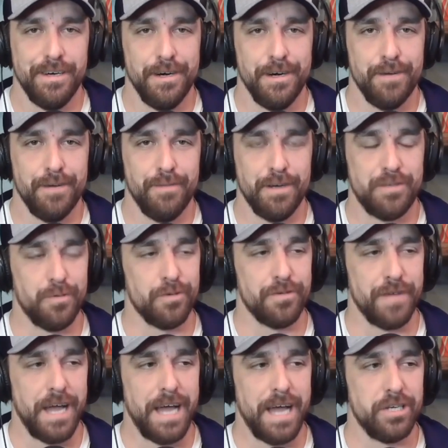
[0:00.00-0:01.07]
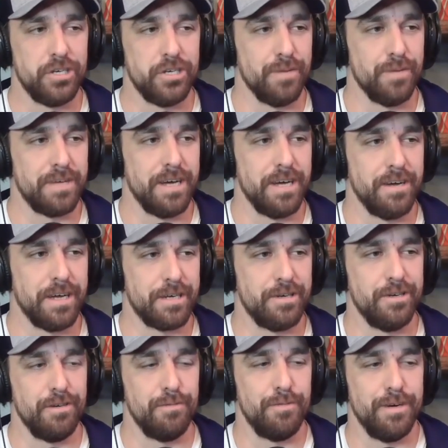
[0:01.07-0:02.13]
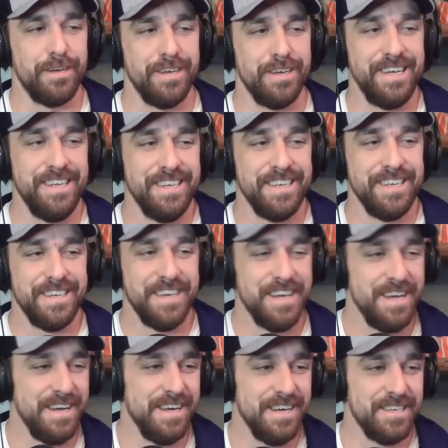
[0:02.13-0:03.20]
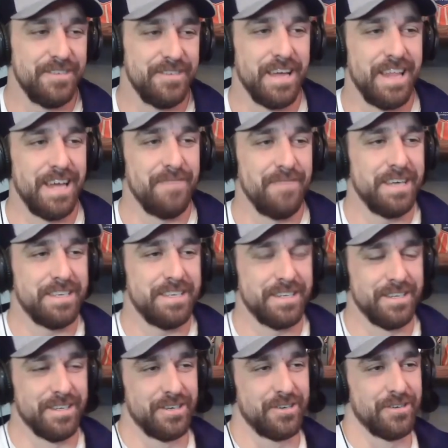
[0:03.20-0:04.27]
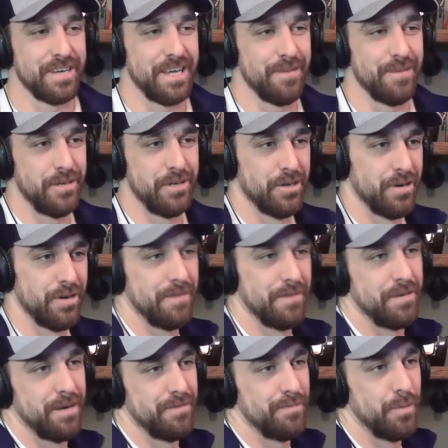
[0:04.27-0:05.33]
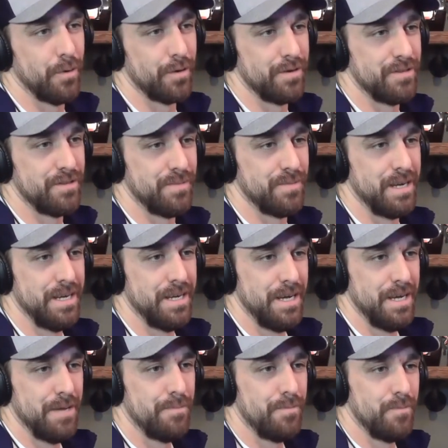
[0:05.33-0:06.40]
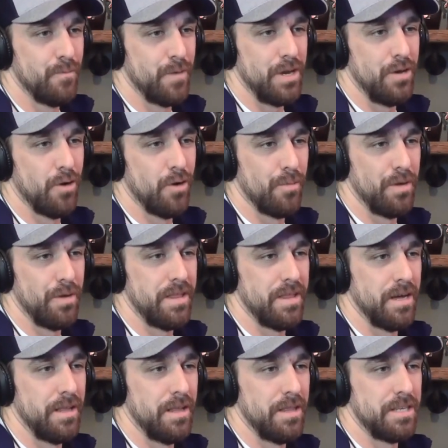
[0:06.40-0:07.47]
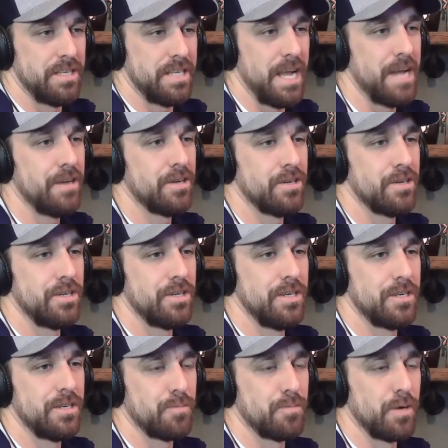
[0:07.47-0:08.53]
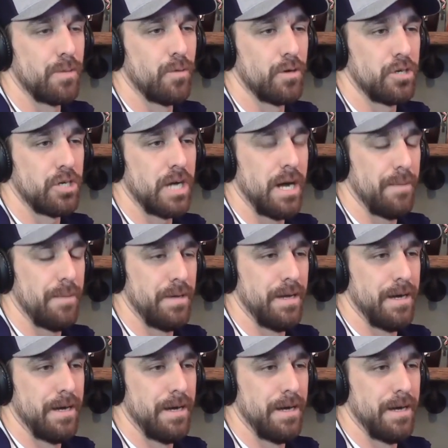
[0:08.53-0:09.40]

I suppose if I had to jump down, I could, but so yeah, that makes it a little tricky when you don't have enough boards. But normally the standard springboard chop